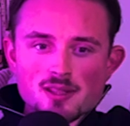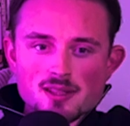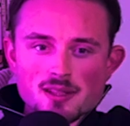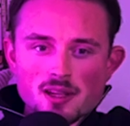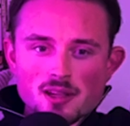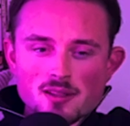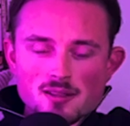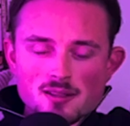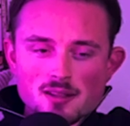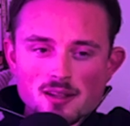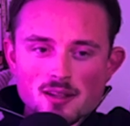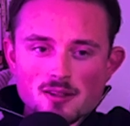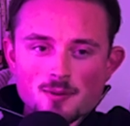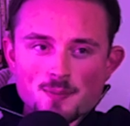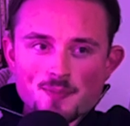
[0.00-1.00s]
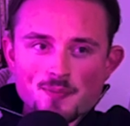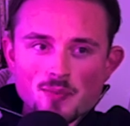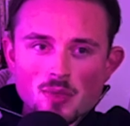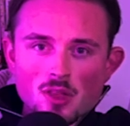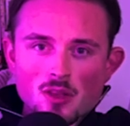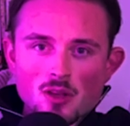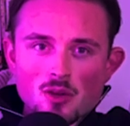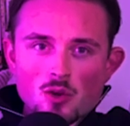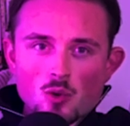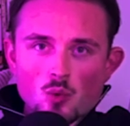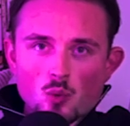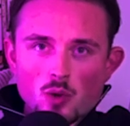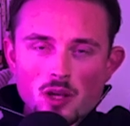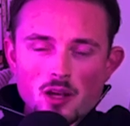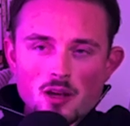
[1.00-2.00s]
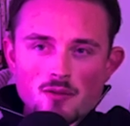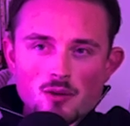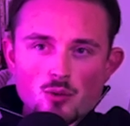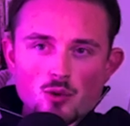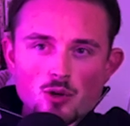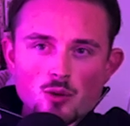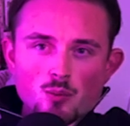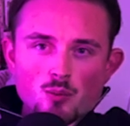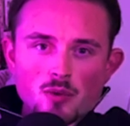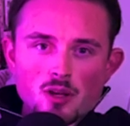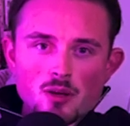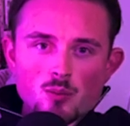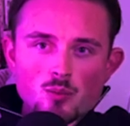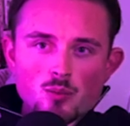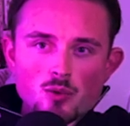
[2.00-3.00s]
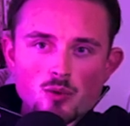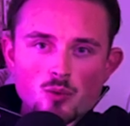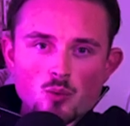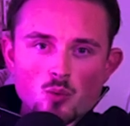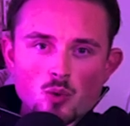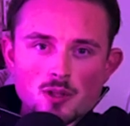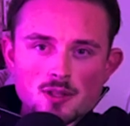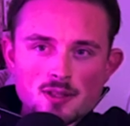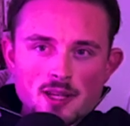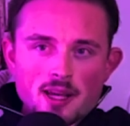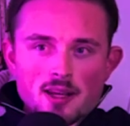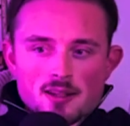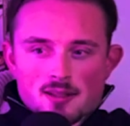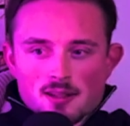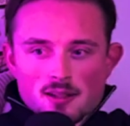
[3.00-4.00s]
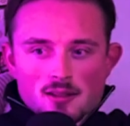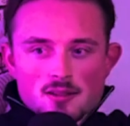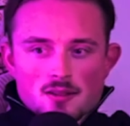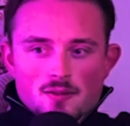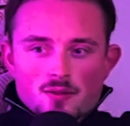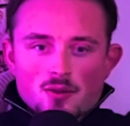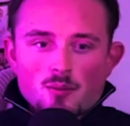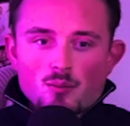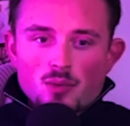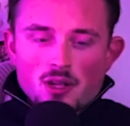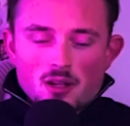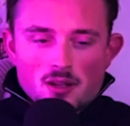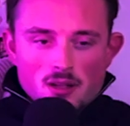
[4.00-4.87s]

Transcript: say is that we have a roadmap what takes us from being